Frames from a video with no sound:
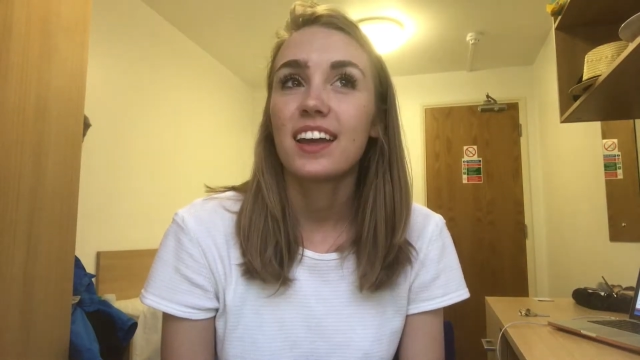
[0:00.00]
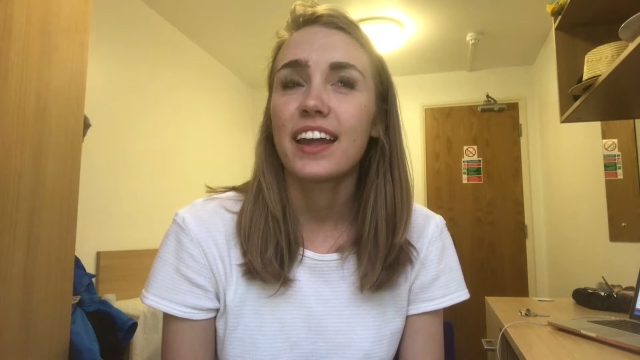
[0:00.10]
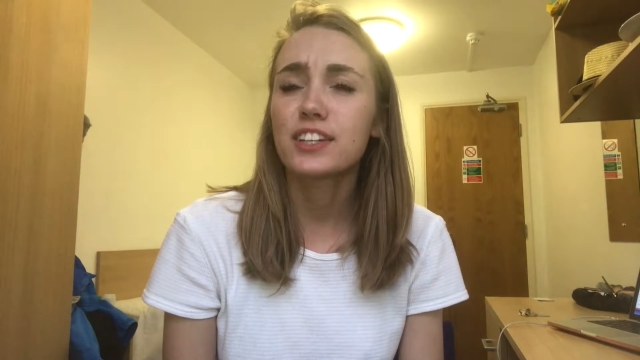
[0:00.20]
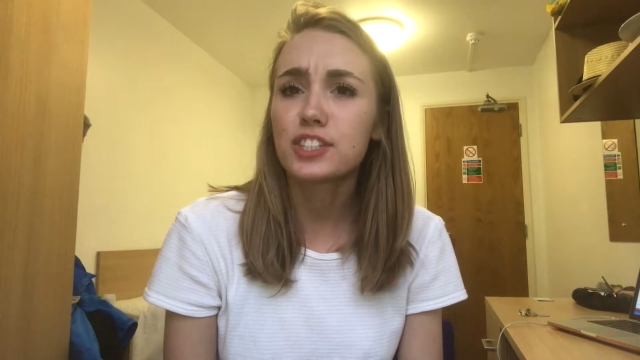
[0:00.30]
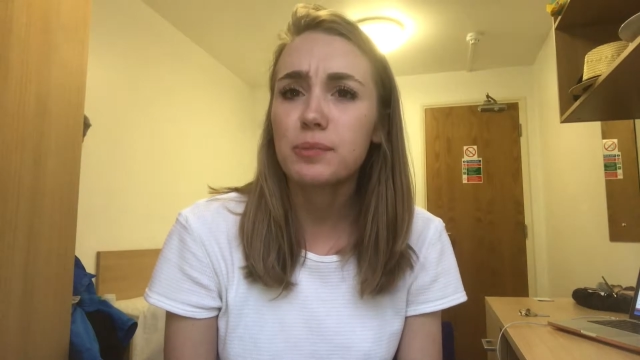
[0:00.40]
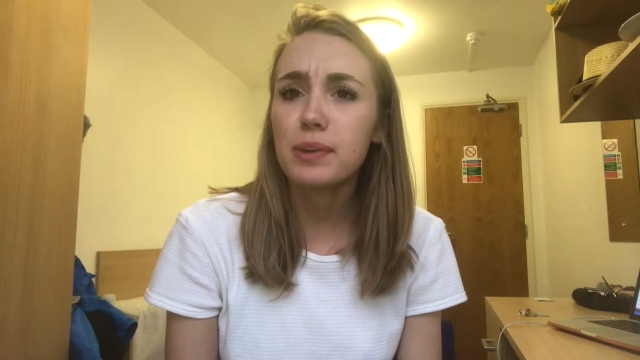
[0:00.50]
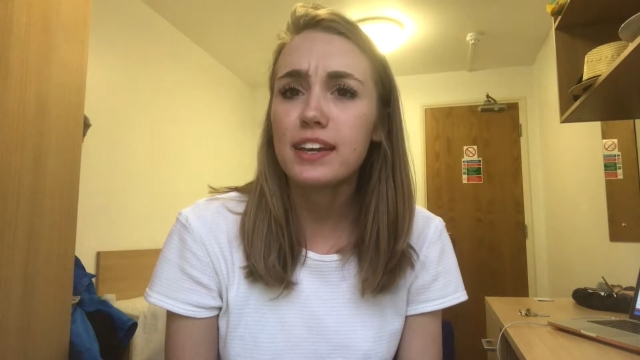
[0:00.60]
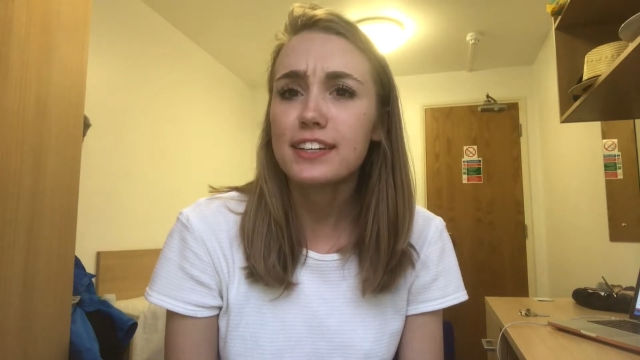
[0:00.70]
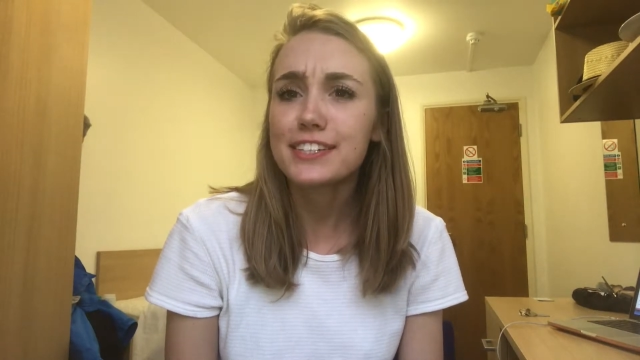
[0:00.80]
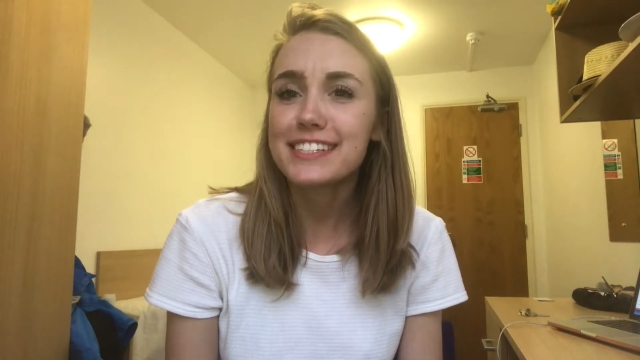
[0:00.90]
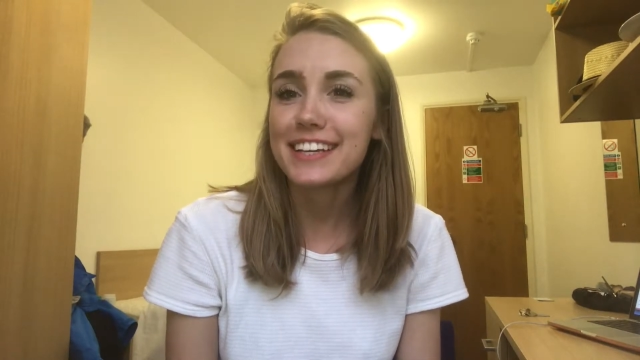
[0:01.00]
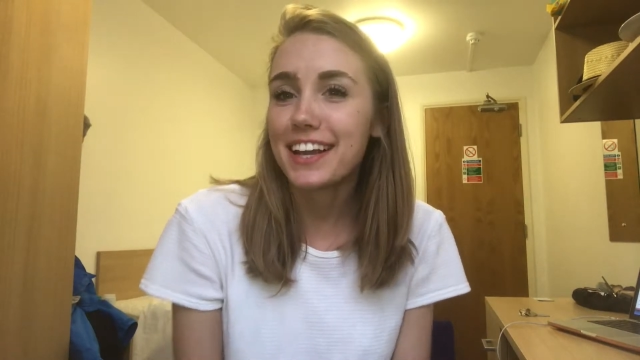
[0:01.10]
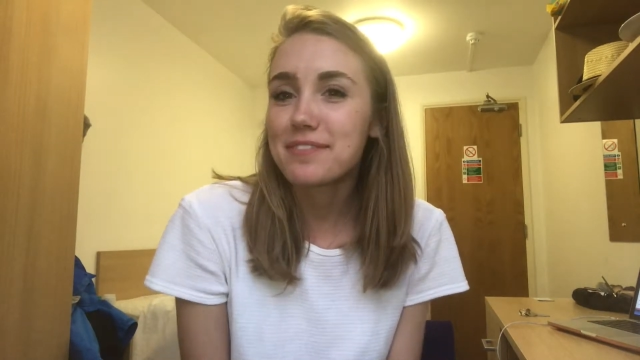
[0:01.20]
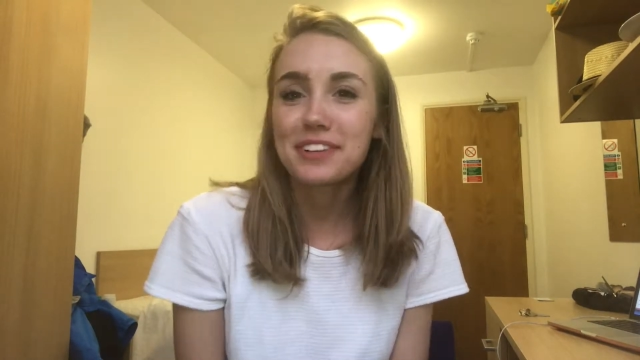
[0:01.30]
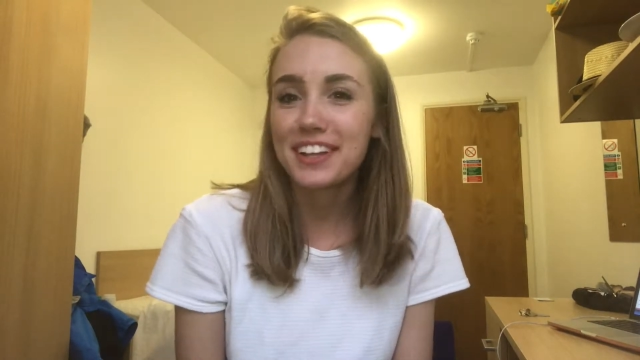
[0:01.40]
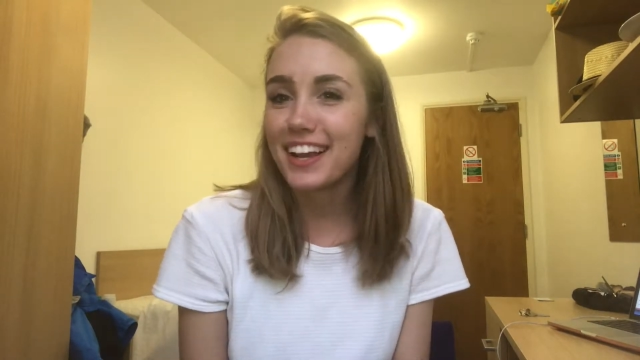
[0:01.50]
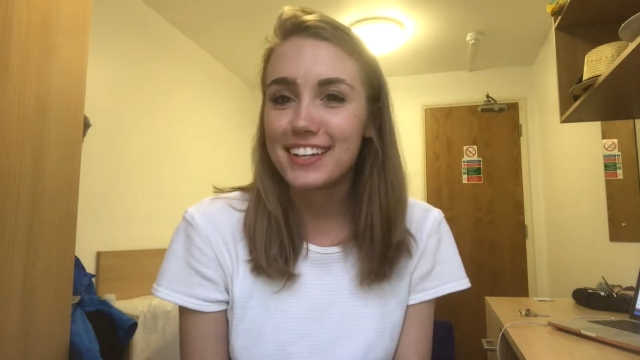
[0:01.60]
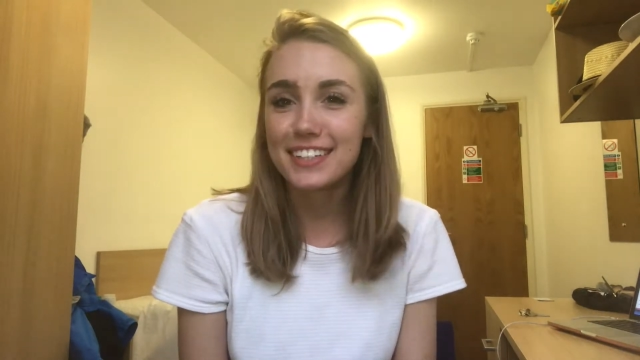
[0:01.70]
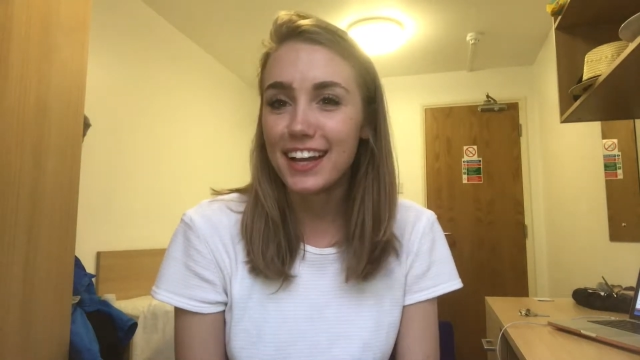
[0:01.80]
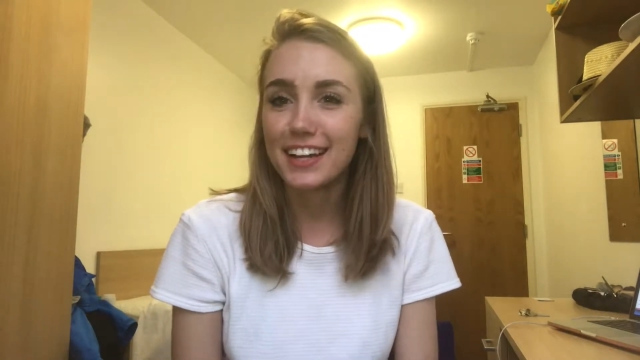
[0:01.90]
It should be interesting. I'm really
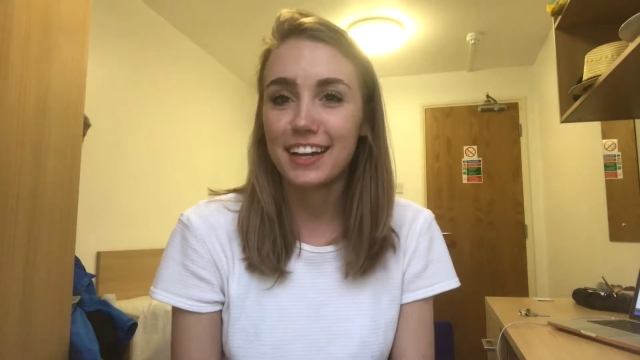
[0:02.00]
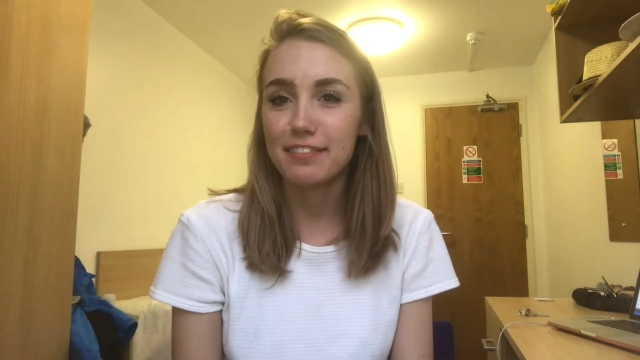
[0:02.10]
excited.